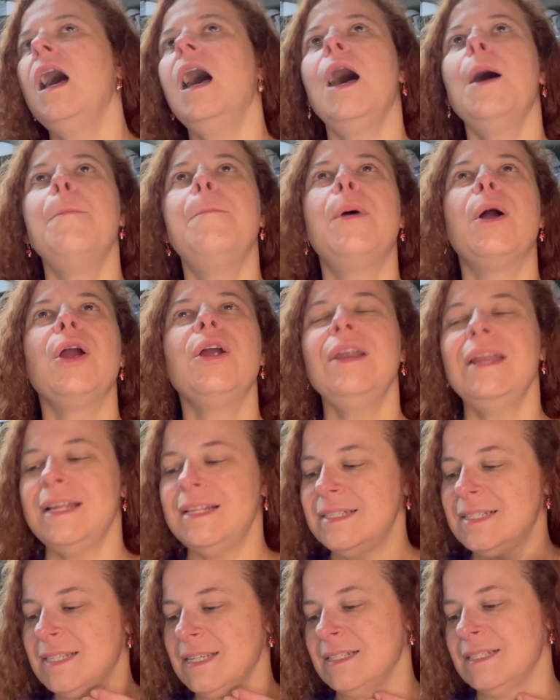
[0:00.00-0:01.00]
A
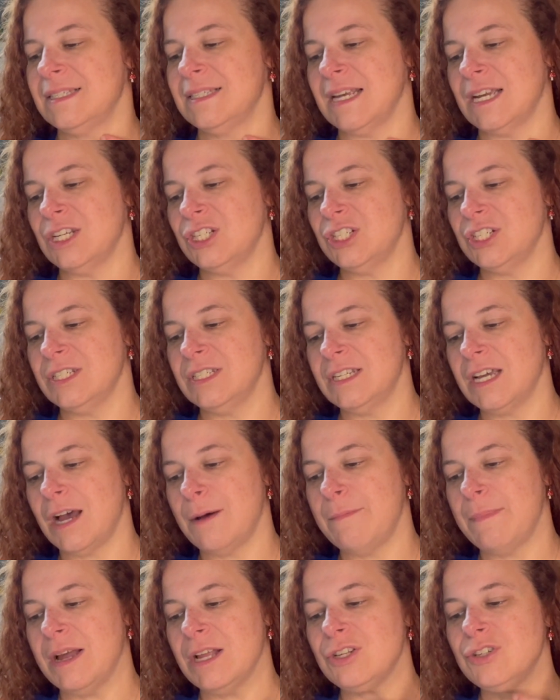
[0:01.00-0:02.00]
burning sensation
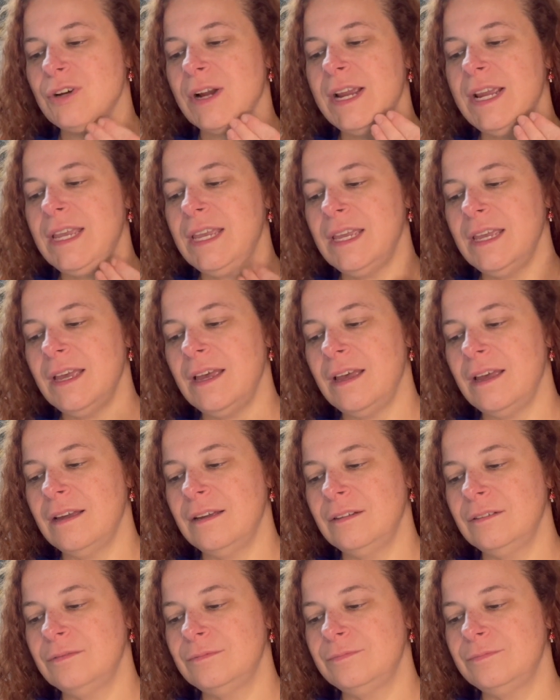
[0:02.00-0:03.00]
down my trachea